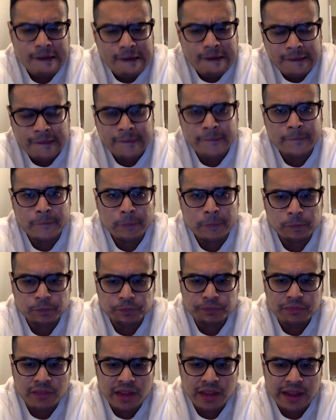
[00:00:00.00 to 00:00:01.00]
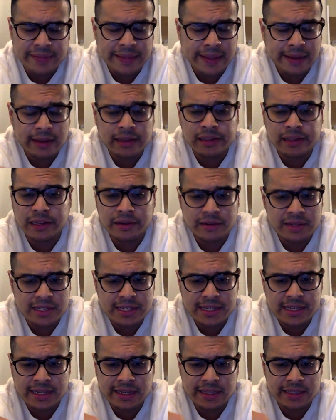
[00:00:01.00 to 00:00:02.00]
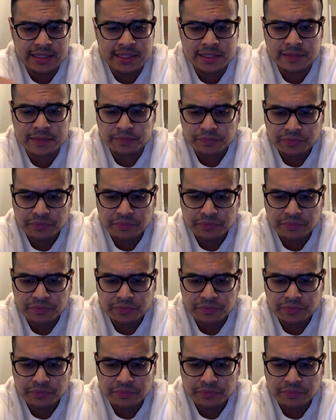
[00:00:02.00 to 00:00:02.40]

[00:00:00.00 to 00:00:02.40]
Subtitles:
and that clary sage.